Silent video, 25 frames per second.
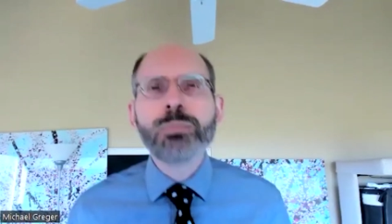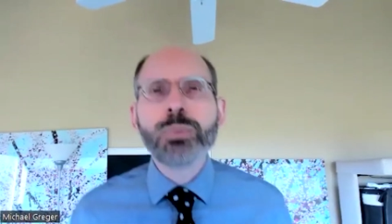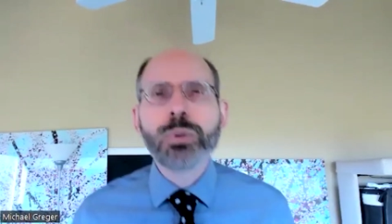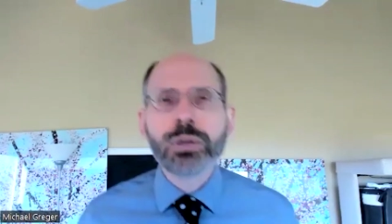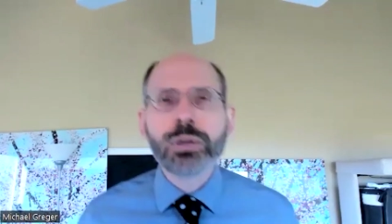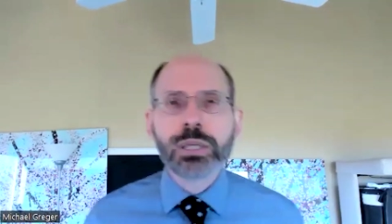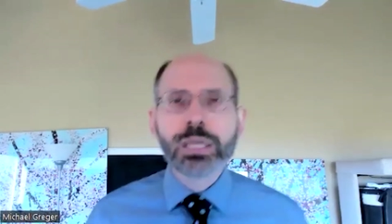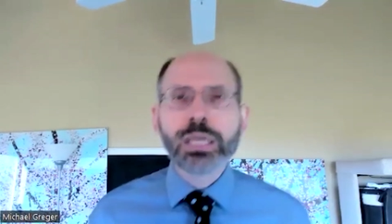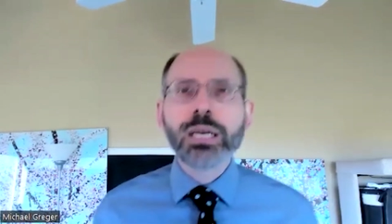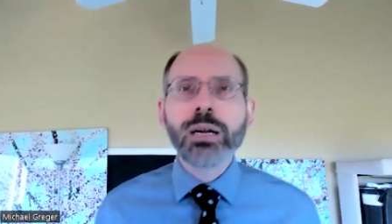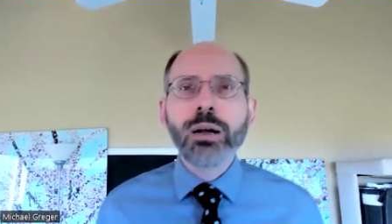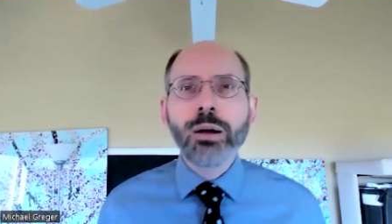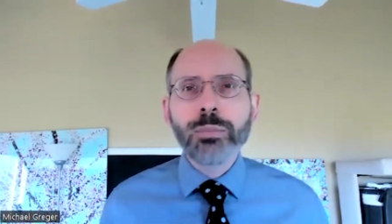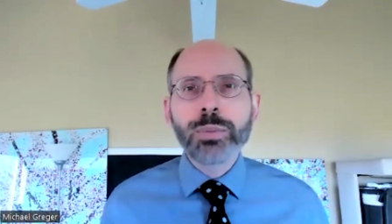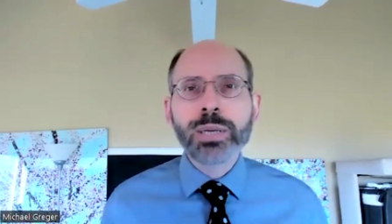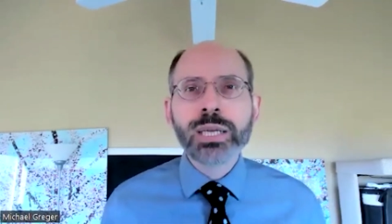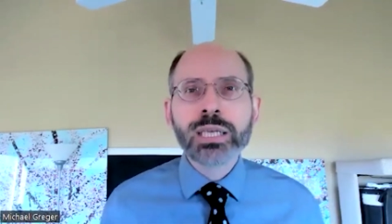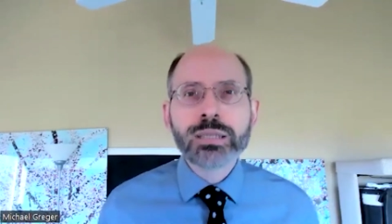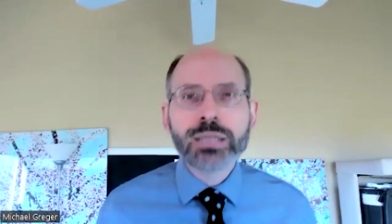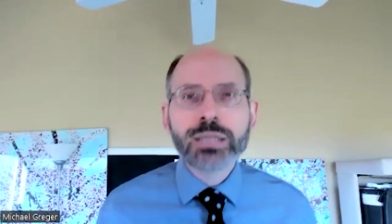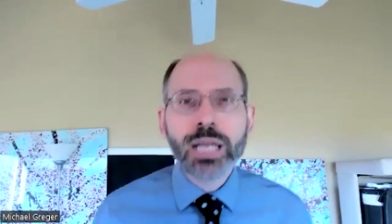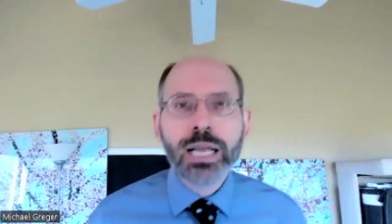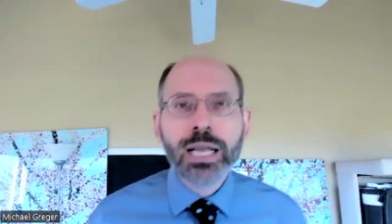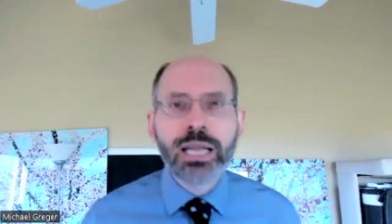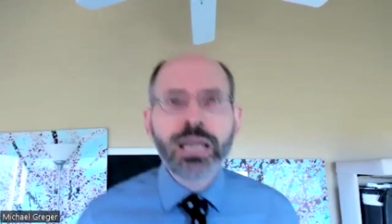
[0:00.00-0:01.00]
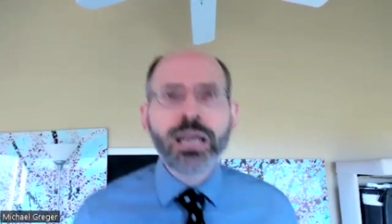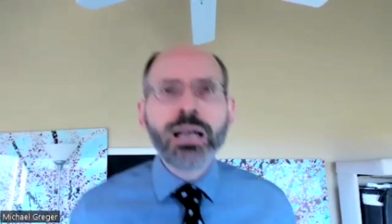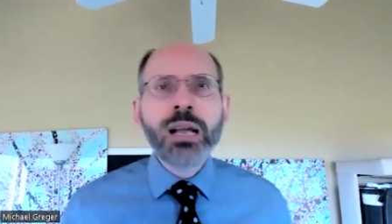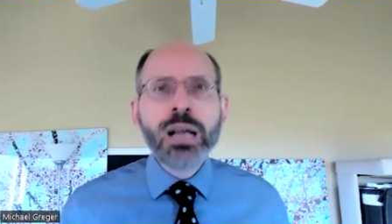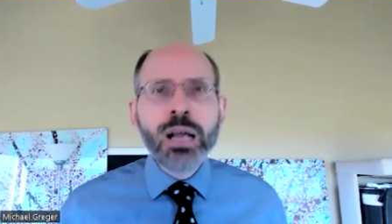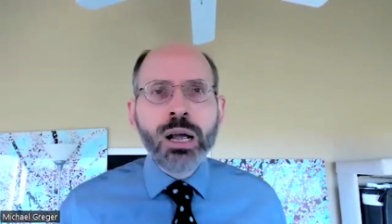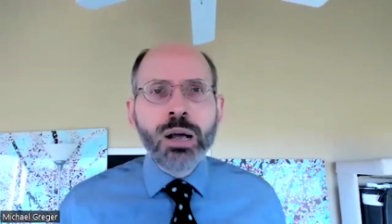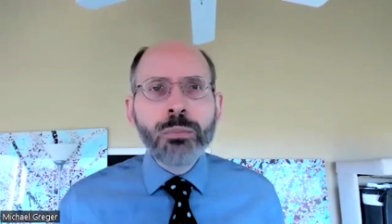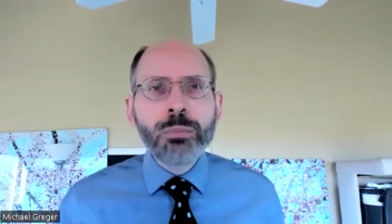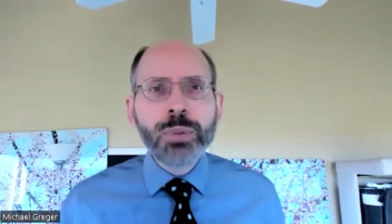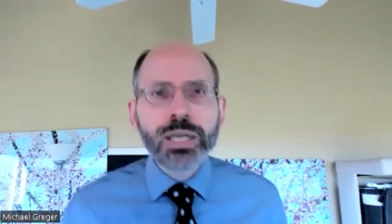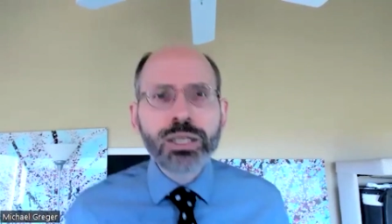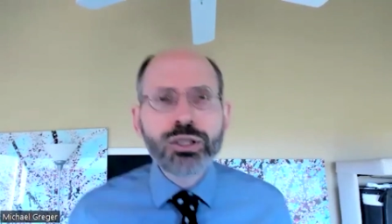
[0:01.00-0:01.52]
I mean, it's like, but
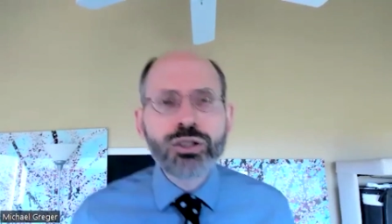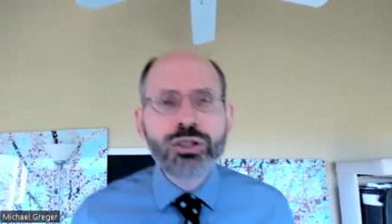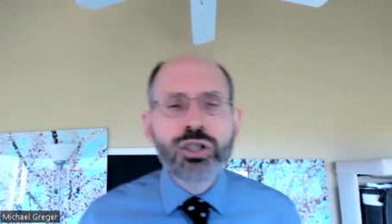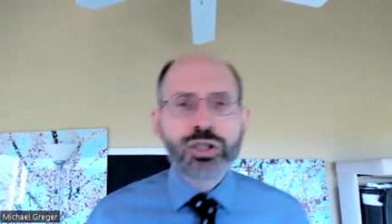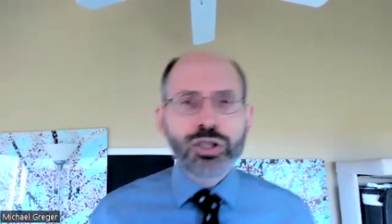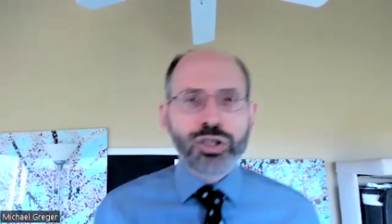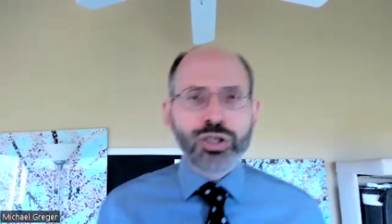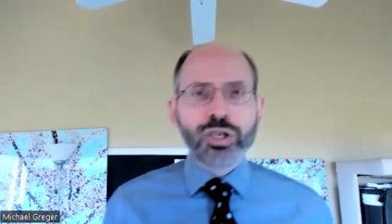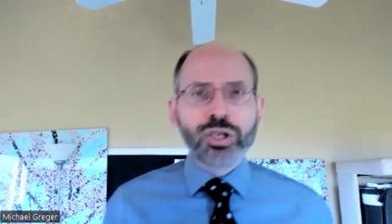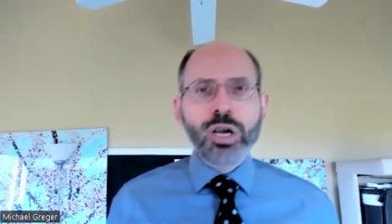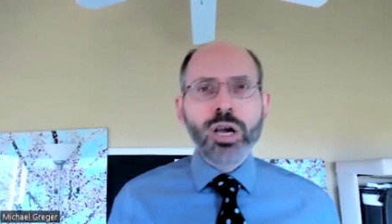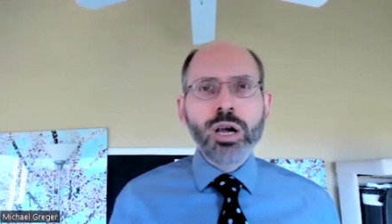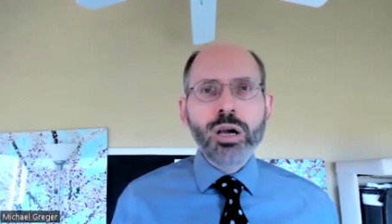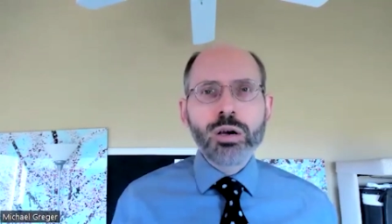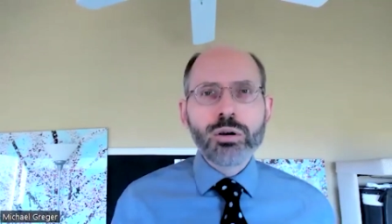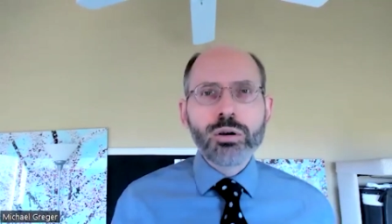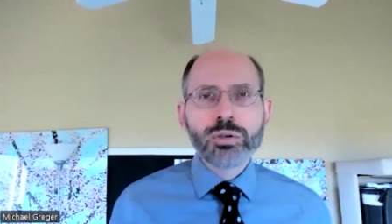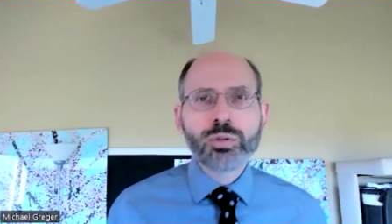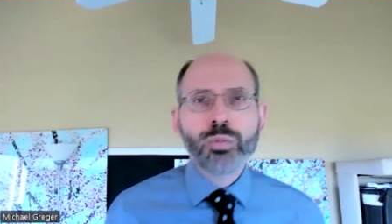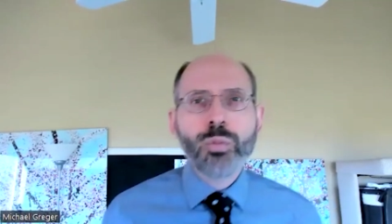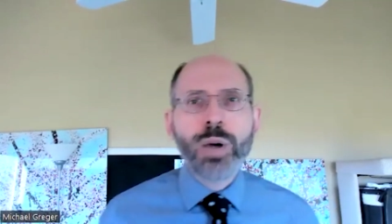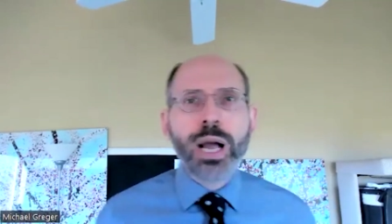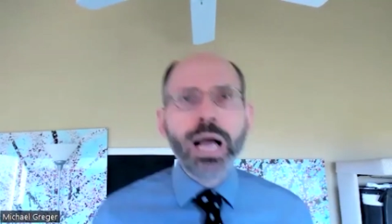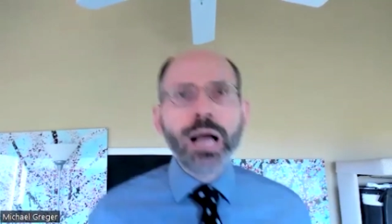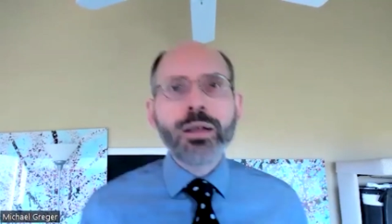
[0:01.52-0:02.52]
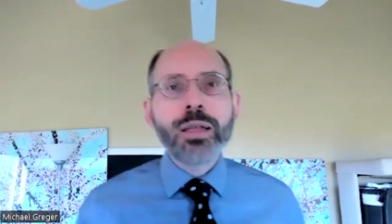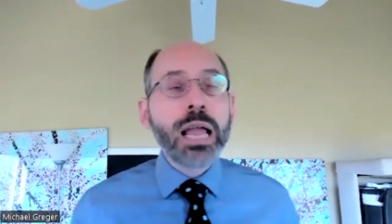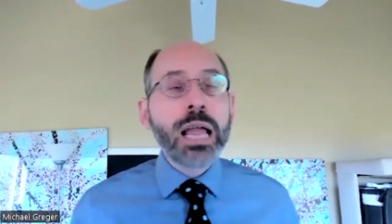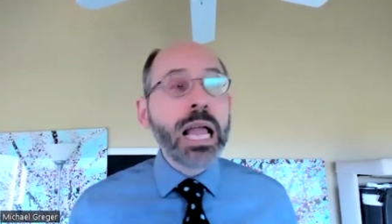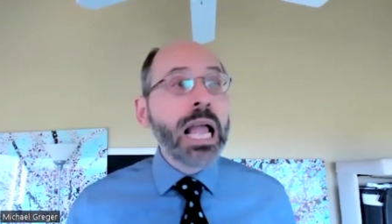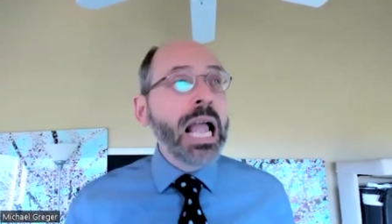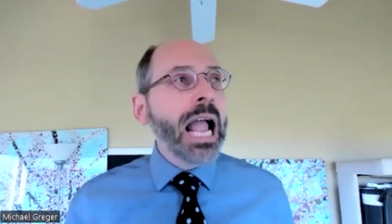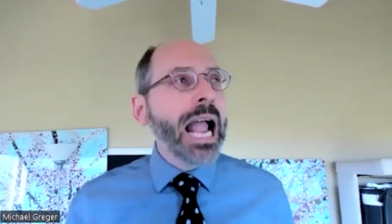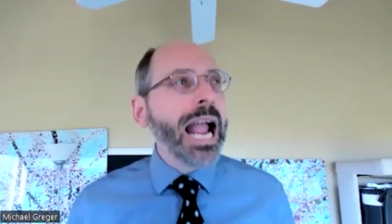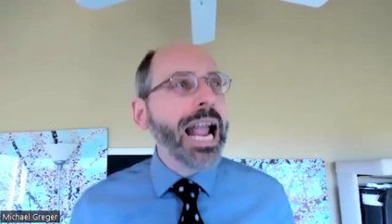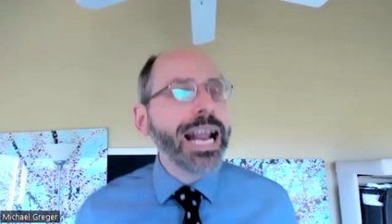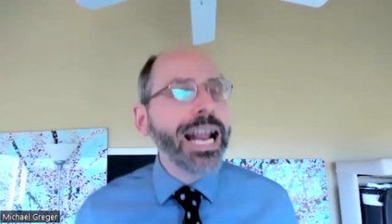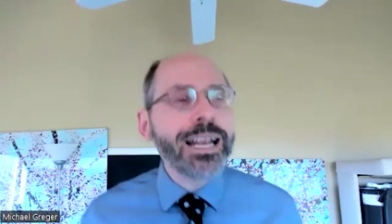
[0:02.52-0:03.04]
it just shows, wow.
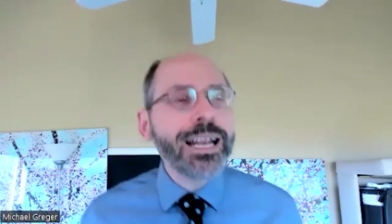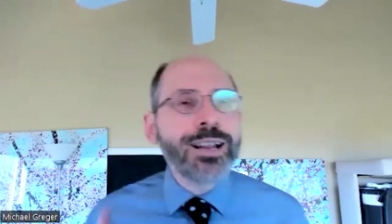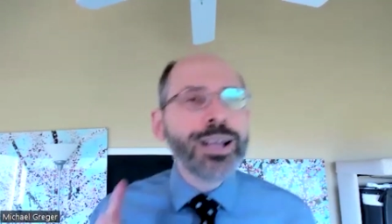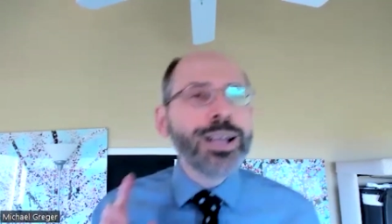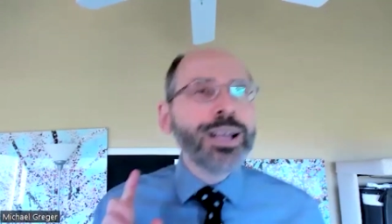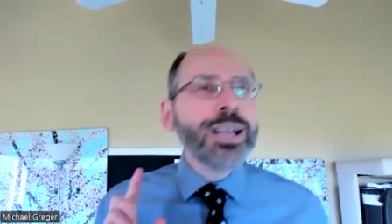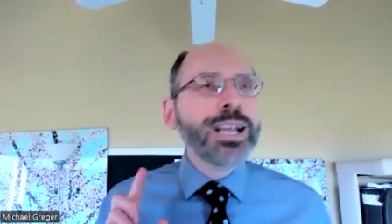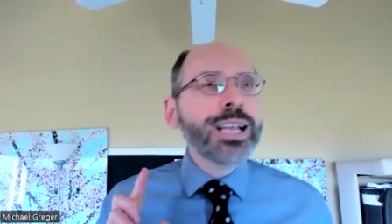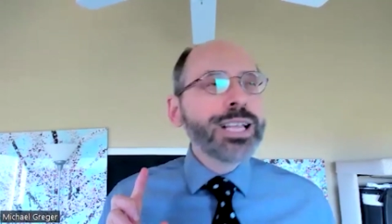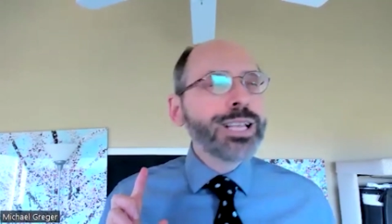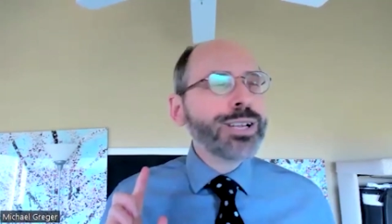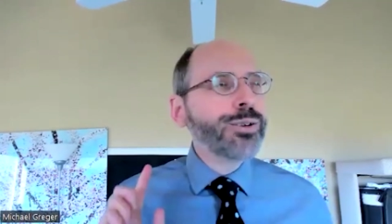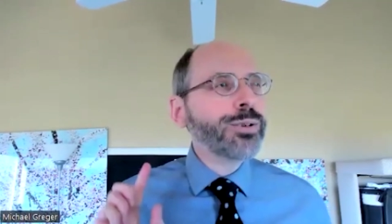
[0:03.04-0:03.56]
And, it's